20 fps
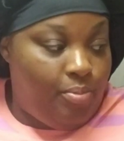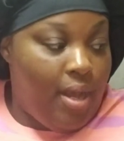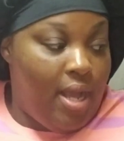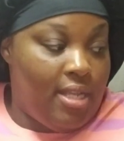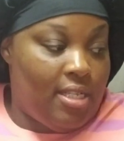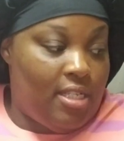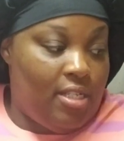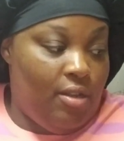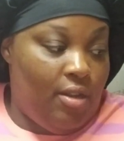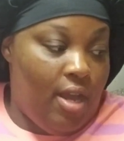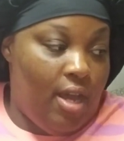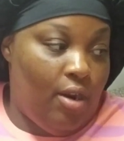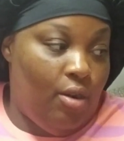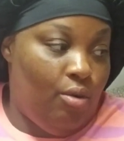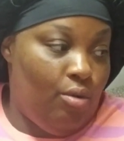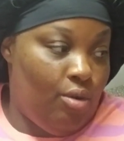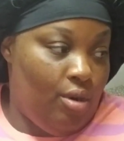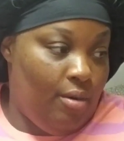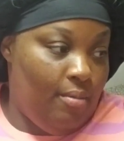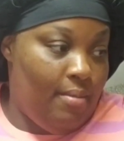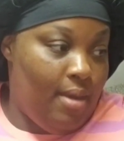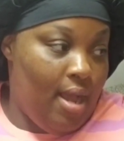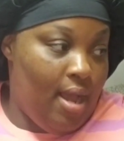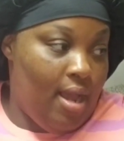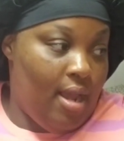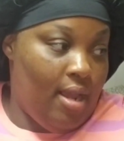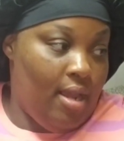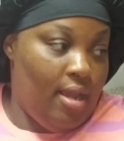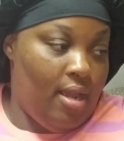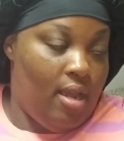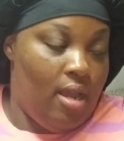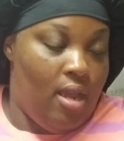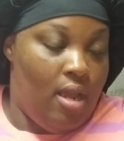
I still got to order my,